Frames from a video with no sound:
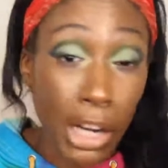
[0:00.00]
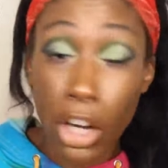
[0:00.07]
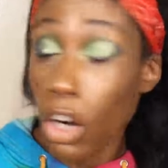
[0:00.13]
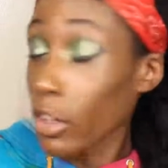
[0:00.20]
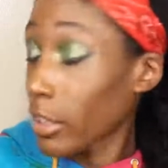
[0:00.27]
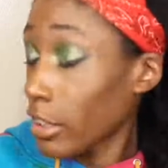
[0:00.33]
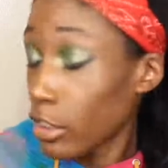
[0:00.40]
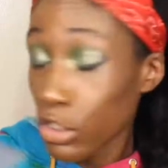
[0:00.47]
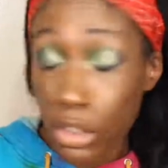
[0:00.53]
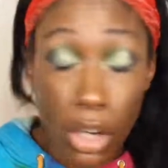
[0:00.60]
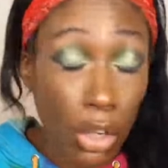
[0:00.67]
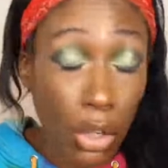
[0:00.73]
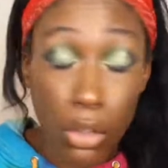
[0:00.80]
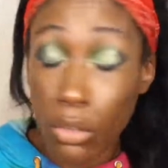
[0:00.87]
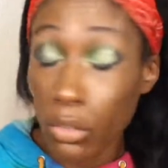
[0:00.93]
cart and then
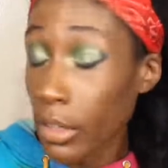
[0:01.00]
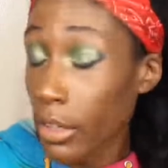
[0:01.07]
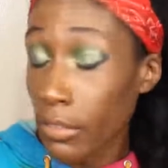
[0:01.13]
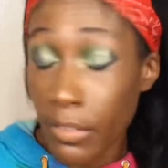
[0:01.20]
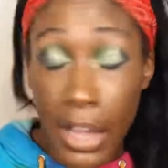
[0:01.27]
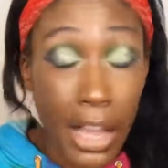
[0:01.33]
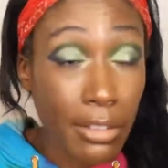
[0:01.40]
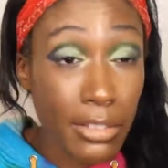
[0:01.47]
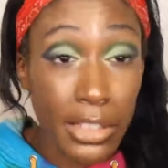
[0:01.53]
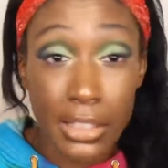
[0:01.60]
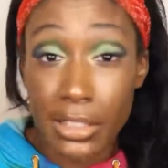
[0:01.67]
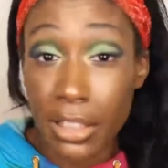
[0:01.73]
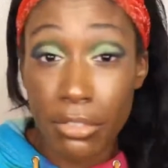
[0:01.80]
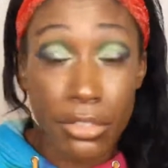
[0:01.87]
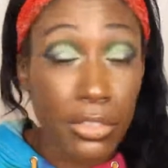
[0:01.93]
start all over again five six
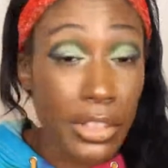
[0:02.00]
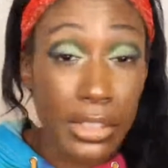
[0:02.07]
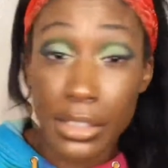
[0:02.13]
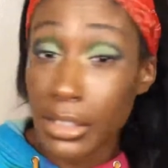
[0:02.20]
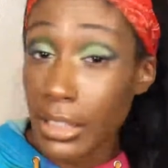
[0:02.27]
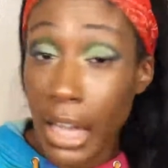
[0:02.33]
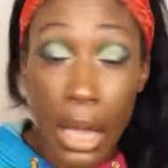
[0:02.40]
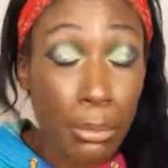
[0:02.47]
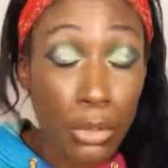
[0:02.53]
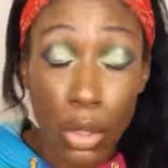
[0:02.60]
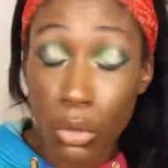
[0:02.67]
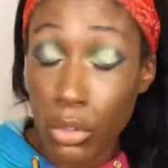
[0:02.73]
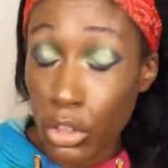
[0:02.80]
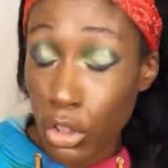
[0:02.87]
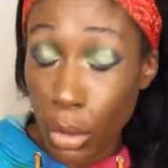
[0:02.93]
seven fifteen times
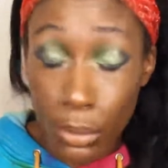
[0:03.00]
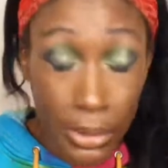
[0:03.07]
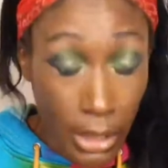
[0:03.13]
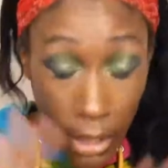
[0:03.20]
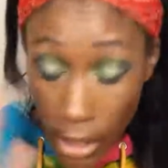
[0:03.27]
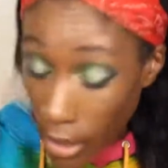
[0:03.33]
over so